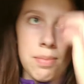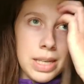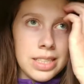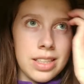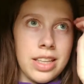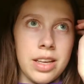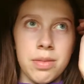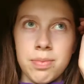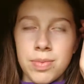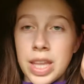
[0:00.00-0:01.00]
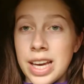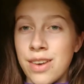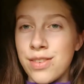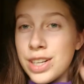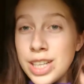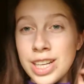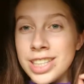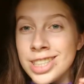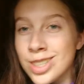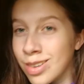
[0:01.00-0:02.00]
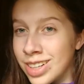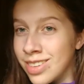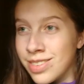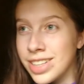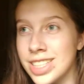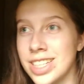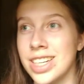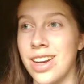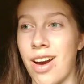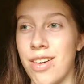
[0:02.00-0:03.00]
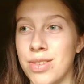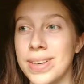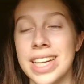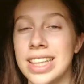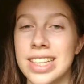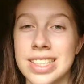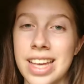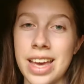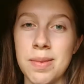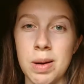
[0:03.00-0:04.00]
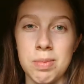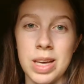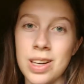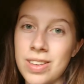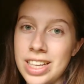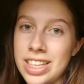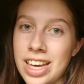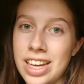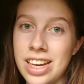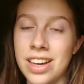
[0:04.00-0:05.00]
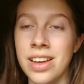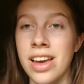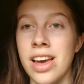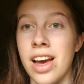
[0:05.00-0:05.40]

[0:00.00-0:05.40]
basically a very shortened version of what it looks like when we go to Indiana.